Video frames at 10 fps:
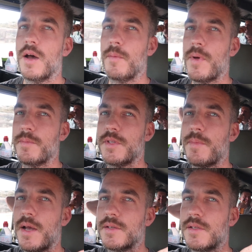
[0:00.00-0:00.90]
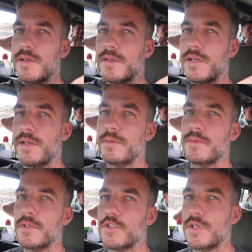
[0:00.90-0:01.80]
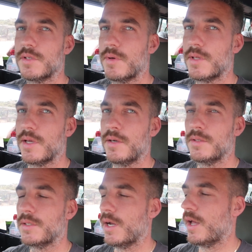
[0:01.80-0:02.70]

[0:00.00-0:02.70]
Mom's in the back seat. There she is right there.